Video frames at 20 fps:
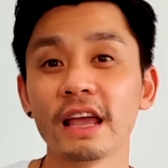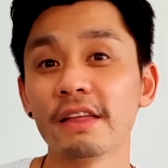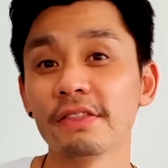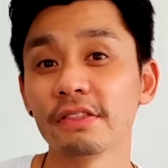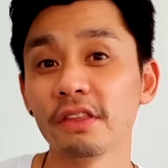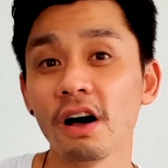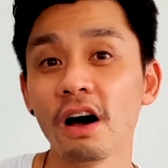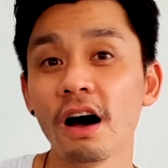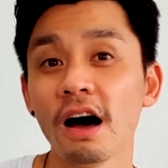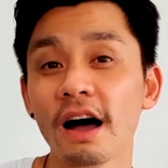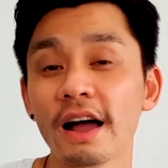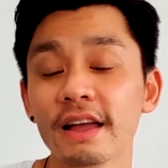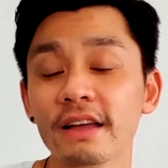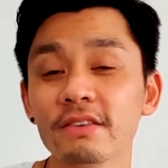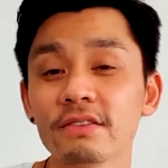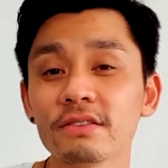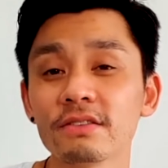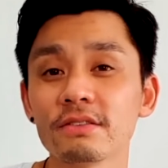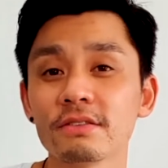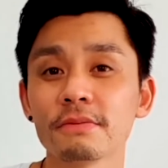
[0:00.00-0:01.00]
the
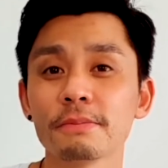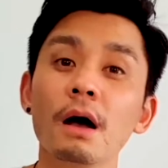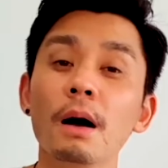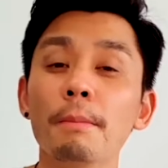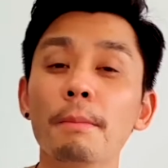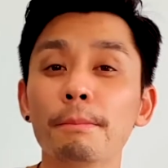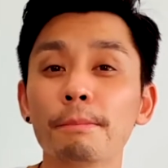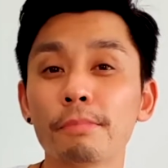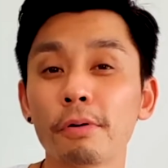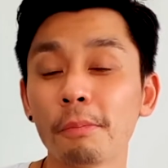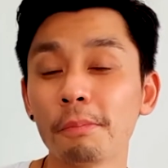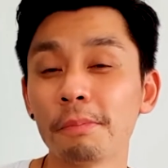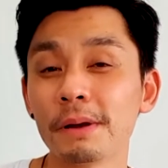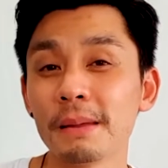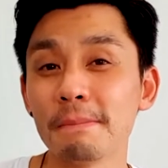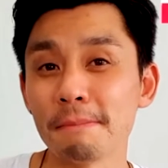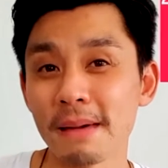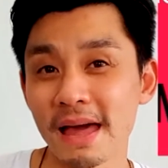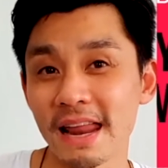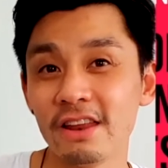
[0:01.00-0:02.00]
highest. Property
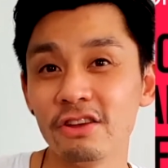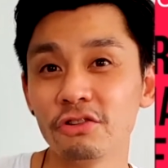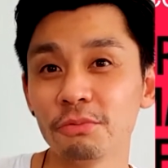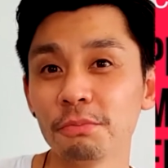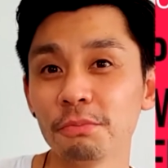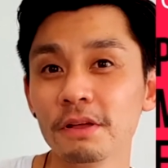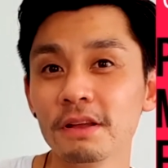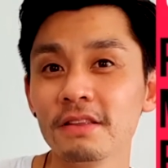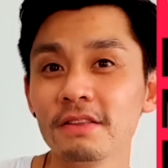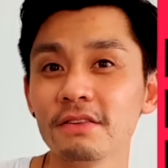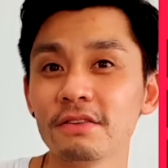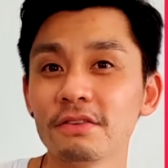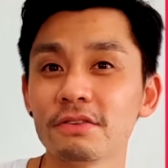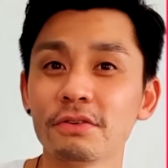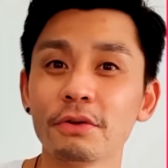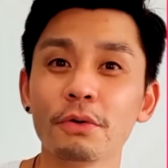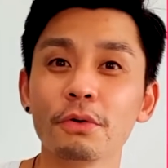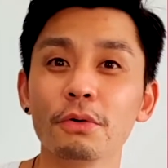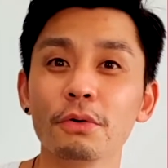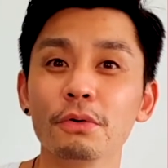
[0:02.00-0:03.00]
management.
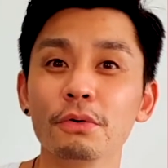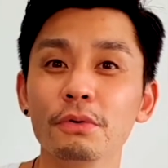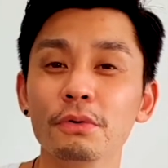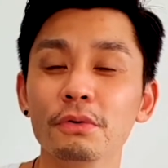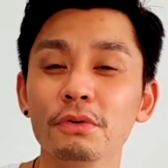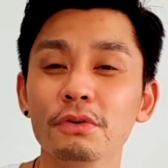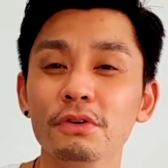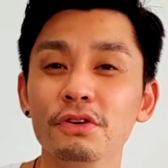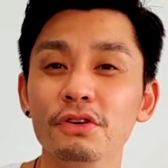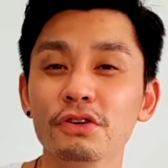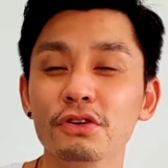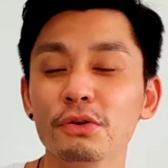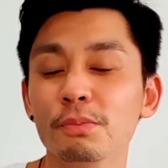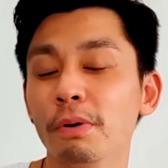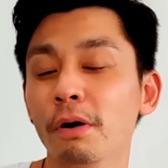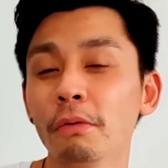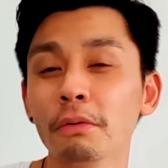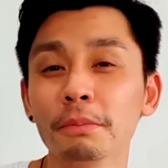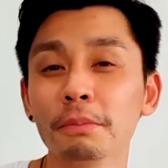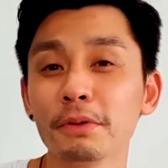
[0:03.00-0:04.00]
So you
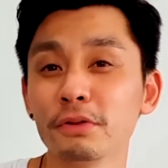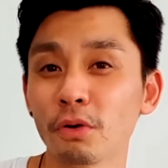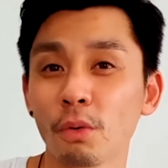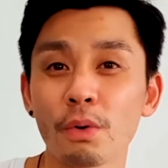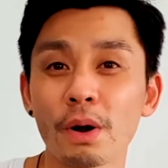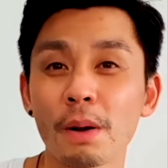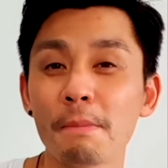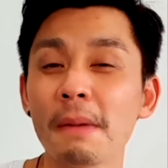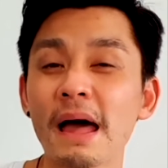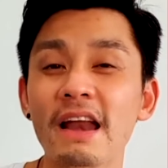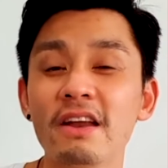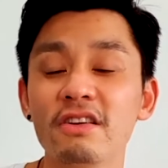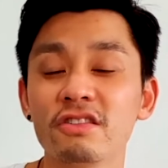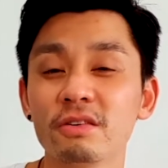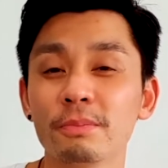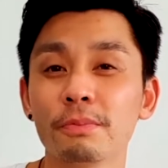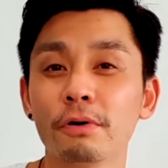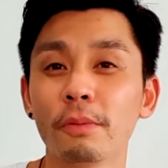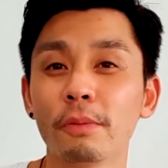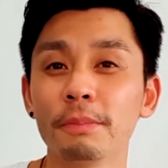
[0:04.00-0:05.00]
probably don't want to manage the
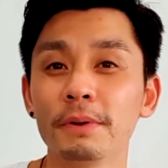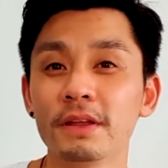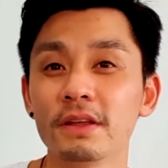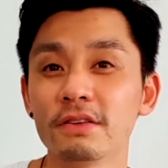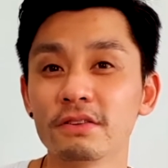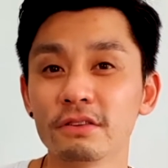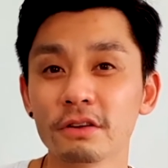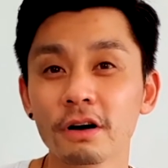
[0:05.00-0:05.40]
property yourself